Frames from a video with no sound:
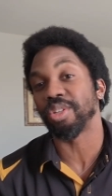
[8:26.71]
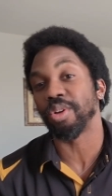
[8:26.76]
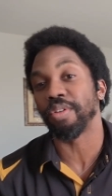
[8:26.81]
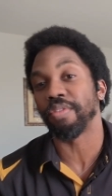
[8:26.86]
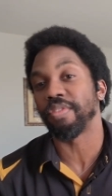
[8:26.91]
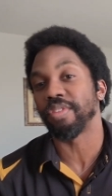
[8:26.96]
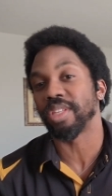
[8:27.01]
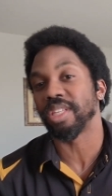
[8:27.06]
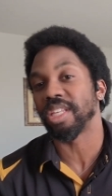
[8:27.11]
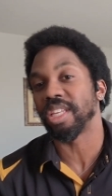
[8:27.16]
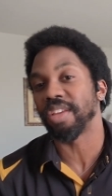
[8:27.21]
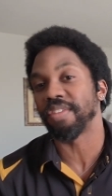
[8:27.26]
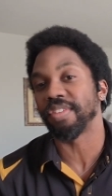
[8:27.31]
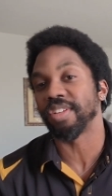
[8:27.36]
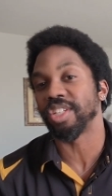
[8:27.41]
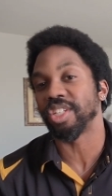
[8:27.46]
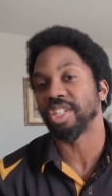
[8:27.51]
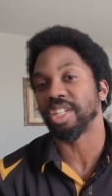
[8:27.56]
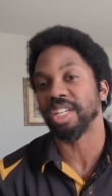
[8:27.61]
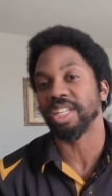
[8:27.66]
So if it was a
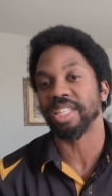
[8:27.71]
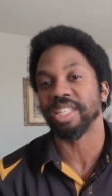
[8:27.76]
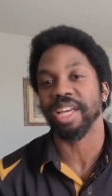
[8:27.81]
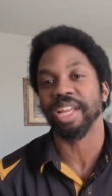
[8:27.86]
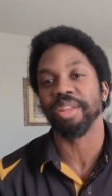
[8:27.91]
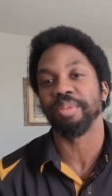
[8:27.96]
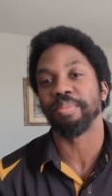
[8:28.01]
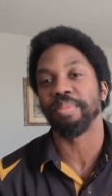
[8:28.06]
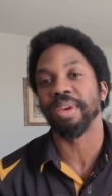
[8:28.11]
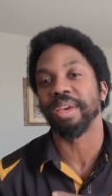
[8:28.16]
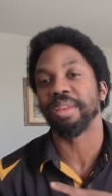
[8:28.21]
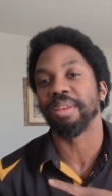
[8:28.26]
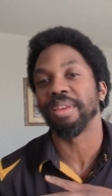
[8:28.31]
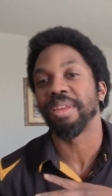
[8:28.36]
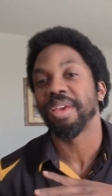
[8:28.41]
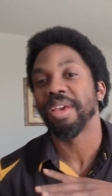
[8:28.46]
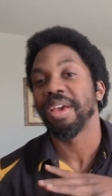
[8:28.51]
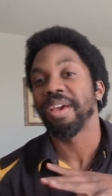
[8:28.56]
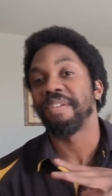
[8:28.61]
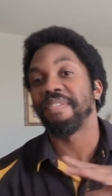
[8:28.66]
different cheese, that would have been
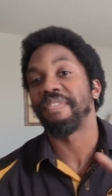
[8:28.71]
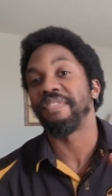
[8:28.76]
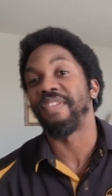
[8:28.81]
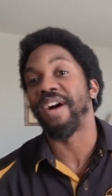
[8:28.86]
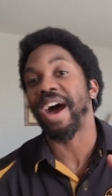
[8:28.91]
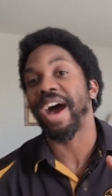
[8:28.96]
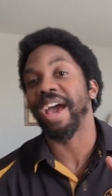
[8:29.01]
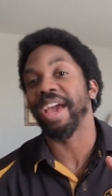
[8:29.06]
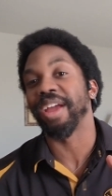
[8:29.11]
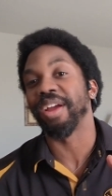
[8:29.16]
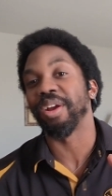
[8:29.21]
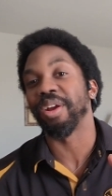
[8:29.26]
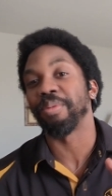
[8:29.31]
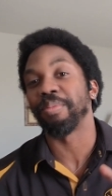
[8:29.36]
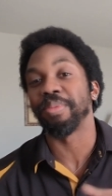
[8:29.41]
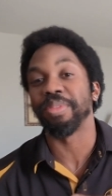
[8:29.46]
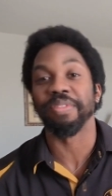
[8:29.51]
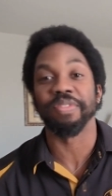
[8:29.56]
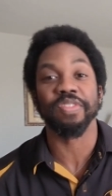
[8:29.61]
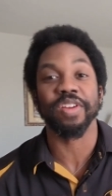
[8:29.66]
fire.
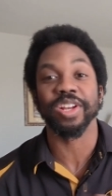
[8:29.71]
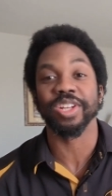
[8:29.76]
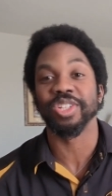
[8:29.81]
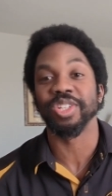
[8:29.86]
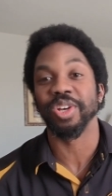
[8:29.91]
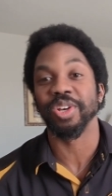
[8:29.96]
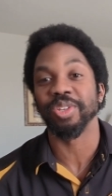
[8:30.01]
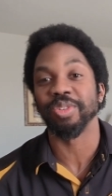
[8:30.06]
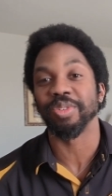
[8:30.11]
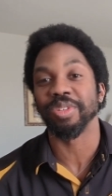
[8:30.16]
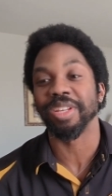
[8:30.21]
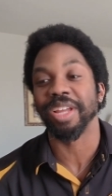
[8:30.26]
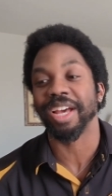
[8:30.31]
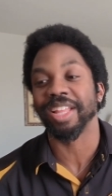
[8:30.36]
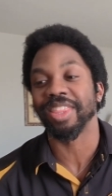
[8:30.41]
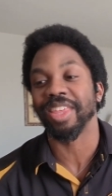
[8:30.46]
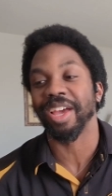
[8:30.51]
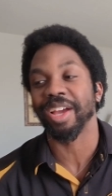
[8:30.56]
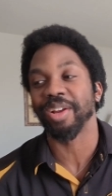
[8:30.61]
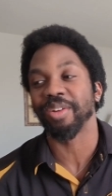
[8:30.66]
The French toast was
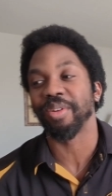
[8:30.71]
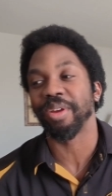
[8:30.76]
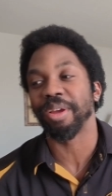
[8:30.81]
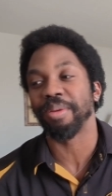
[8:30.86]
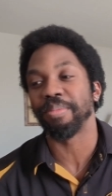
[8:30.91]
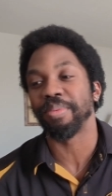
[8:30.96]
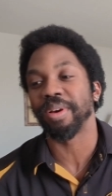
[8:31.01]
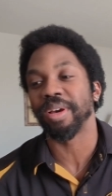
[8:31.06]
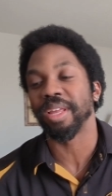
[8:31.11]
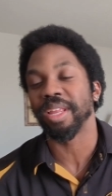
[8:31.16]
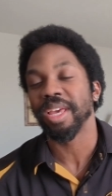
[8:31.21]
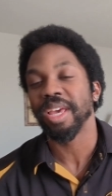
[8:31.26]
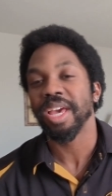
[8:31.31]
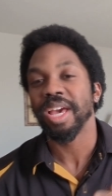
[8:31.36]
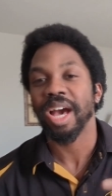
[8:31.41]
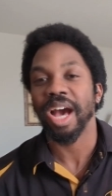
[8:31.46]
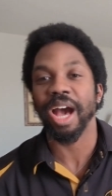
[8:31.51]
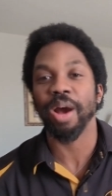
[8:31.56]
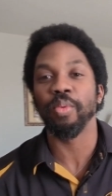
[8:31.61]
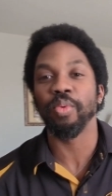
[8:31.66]
not that great, but
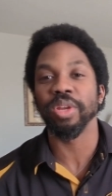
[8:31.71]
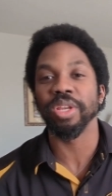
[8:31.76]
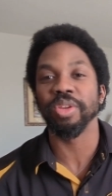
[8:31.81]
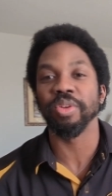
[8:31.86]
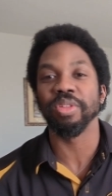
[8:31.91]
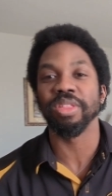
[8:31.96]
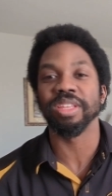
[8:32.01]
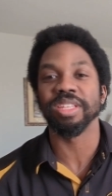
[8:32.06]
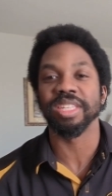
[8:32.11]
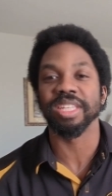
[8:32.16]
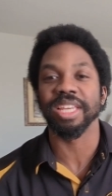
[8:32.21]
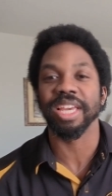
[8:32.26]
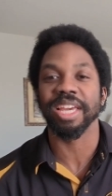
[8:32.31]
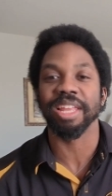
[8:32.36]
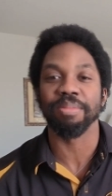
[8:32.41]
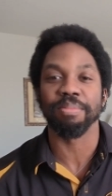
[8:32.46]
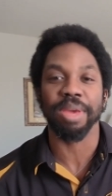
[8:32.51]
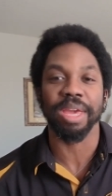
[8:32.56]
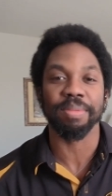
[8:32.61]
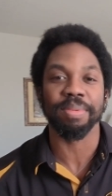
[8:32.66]
I would do this
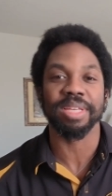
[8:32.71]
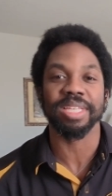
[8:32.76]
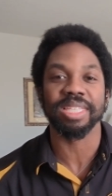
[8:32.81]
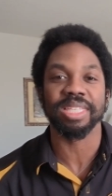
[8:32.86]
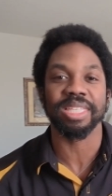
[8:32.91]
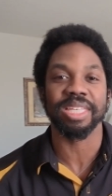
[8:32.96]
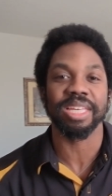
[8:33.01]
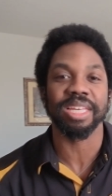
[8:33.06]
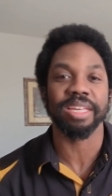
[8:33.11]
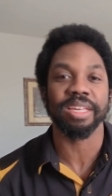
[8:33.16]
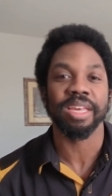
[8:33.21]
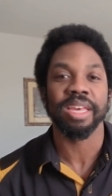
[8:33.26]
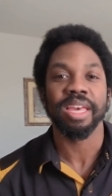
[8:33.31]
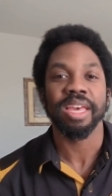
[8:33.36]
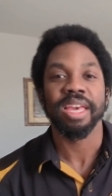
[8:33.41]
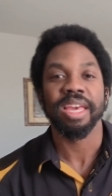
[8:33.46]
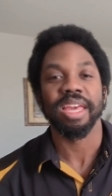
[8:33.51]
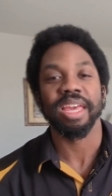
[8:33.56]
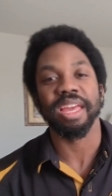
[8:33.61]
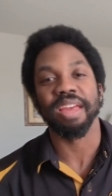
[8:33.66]
again and maybe see
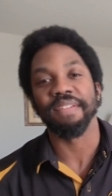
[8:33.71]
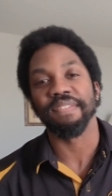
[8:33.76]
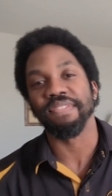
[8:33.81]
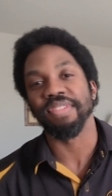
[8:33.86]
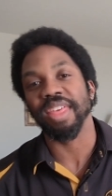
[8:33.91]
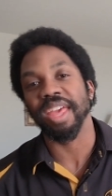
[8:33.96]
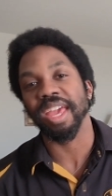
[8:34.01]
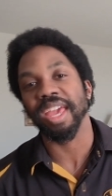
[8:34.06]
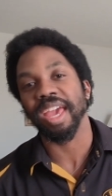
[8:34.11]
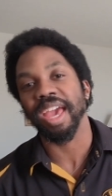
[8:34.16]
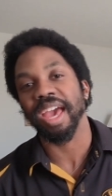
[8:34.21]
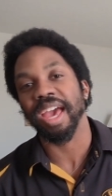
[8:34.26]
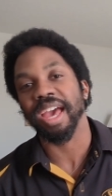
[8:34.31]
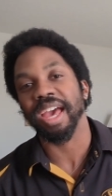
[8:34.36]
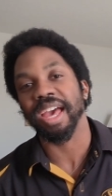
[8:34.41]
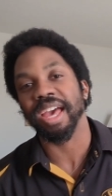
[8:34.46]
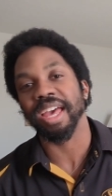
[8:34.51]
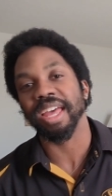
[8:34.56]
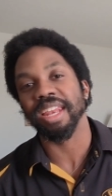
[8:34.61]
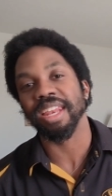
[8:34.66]
if they
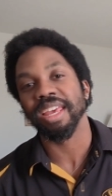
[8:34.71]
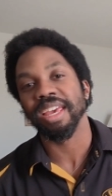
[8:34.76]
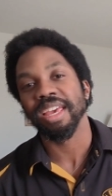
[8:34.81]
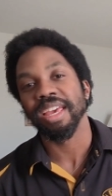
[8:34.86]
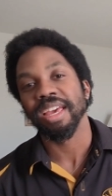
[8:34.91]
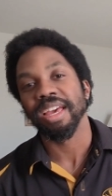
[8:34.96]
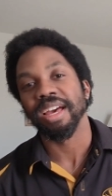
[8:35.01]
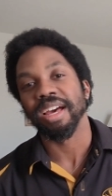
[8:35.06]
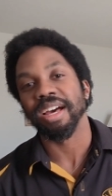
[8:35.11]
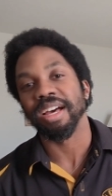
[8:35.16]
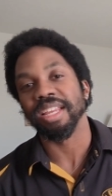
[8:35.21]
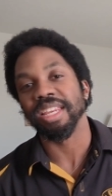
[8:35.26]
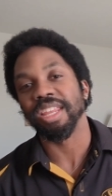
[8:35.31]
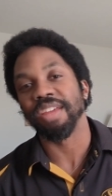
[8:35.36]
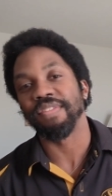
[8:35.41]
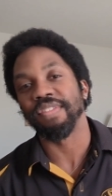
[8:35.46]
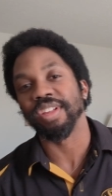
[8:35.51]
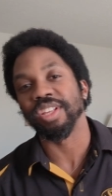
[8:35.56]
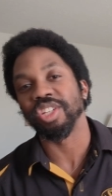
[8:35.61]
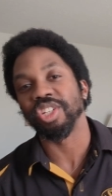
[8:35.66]
had a
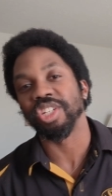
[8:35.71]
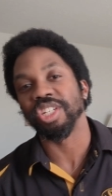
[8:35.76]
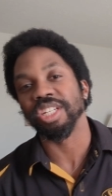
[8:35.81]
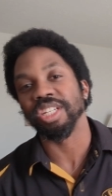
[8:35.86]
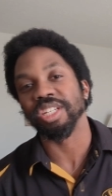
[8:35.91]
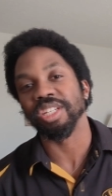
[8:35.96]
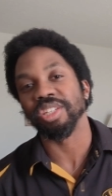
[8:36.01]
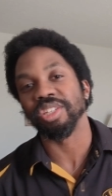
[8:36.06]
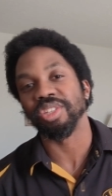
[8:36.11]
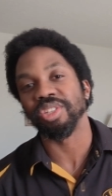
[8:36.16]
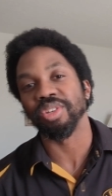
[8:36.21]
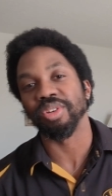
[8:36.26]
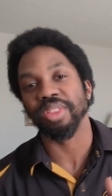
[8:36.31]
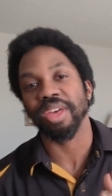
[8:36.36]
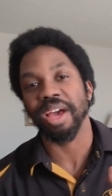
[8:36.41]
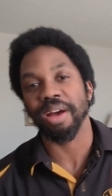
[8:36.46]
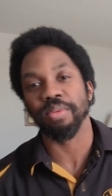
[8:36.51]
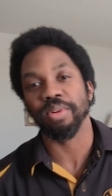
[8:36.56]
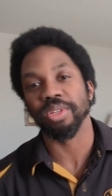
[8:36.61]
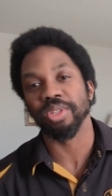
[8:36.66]
different cheese, so
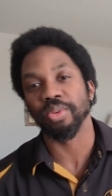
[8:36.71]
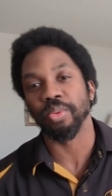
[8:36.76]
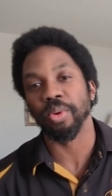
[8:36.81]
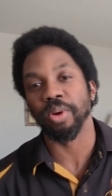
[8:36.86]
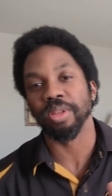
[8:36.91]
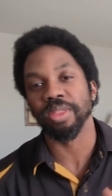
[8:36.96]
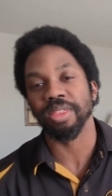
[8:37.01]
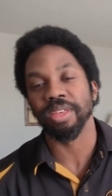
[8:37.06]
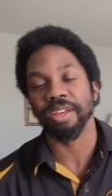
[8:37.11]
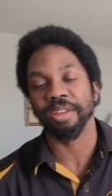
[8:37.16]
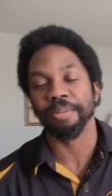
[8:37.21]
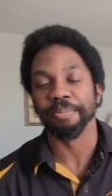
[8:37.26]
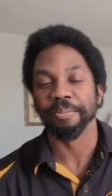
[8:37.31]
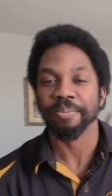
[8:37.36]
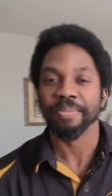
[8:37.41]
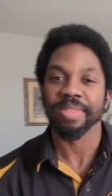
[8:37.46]
that was worth it.